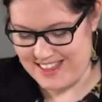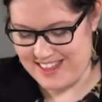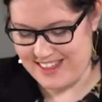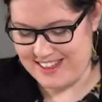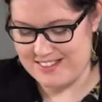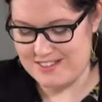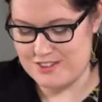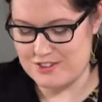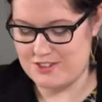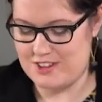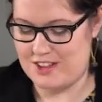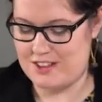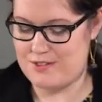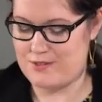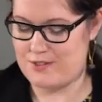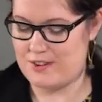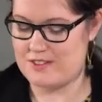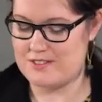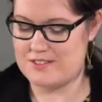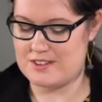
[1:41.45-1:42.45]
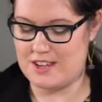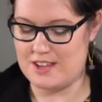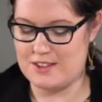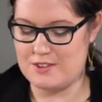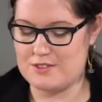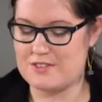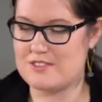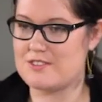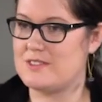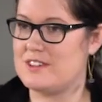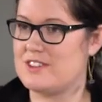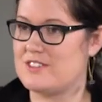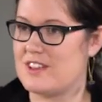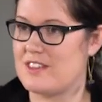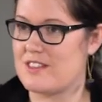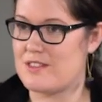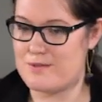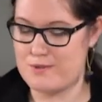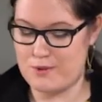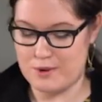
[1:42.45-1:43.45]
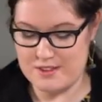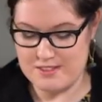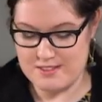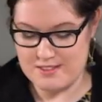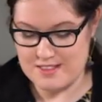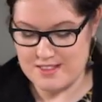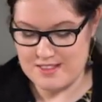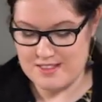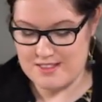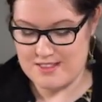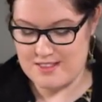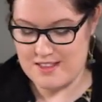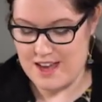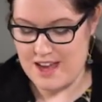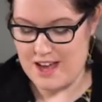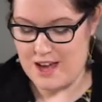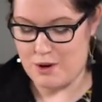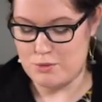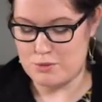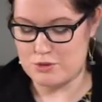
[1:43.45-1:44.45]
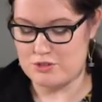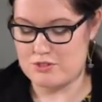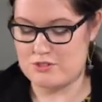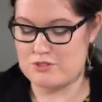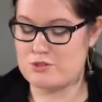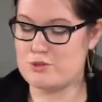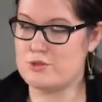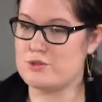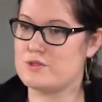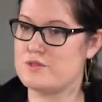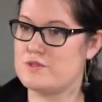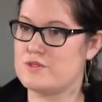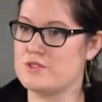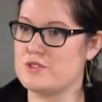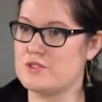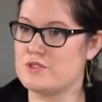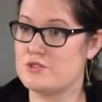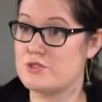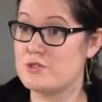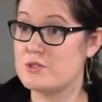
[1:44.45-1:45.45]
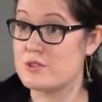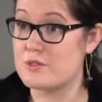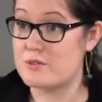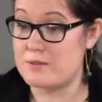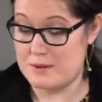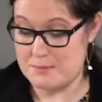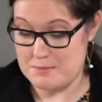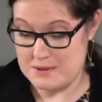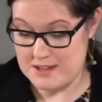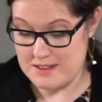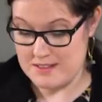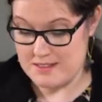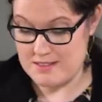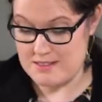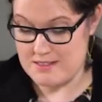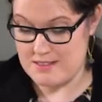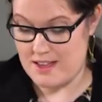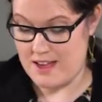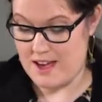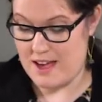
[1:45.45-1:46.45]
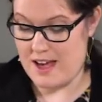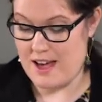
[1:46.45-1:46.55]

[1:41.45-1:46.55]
It's a chance for us to get used to each other's voices. We'll just talk for 2 to 3 minutes.